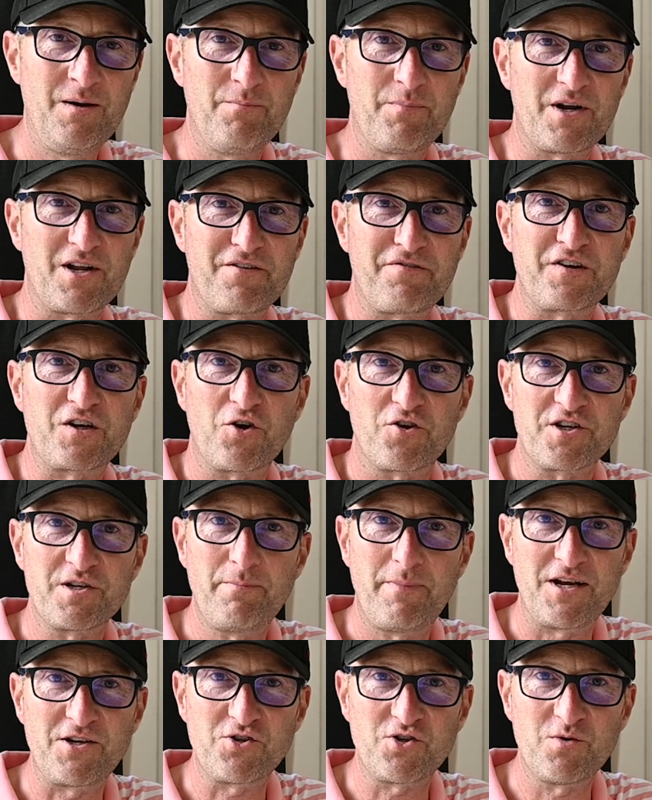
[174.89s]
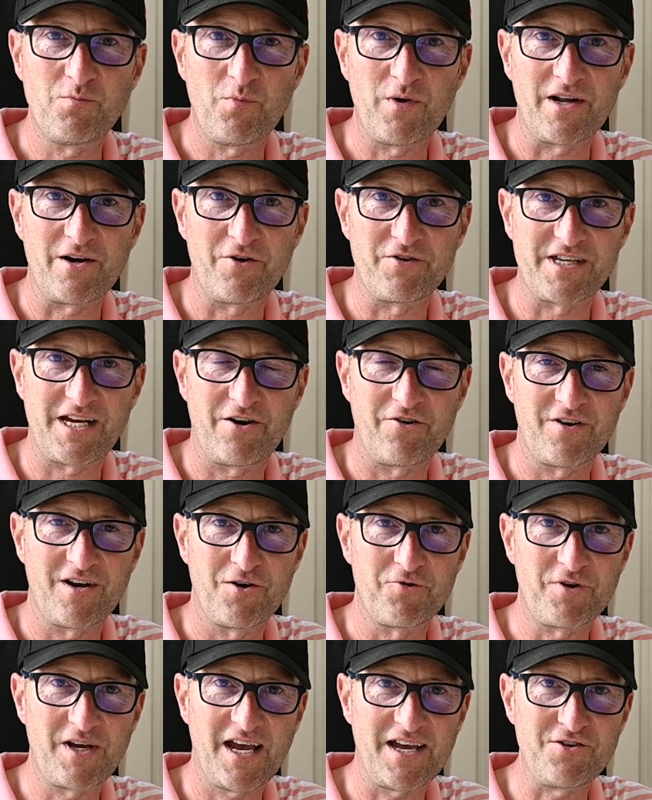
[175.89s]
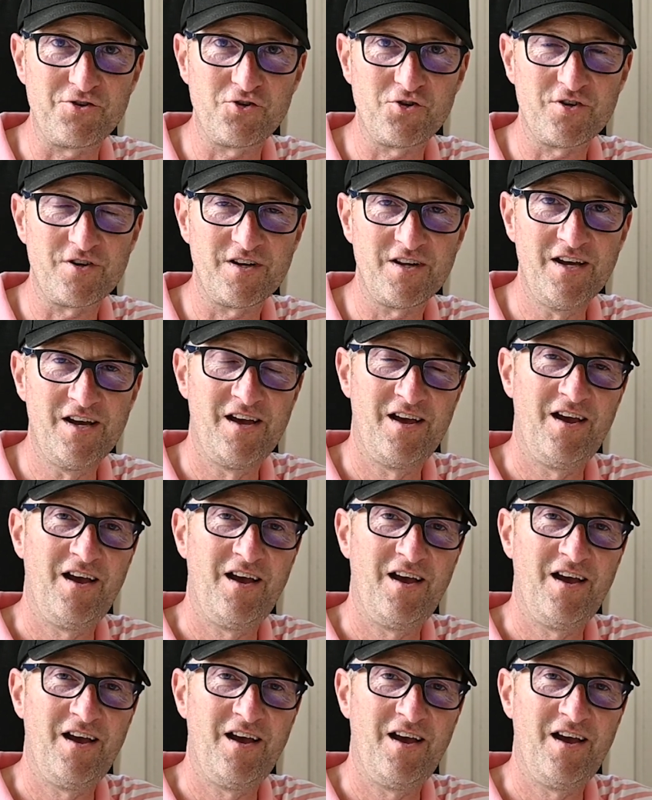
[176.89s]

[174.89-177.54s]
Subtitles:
but I forgot to mention when I was out on location,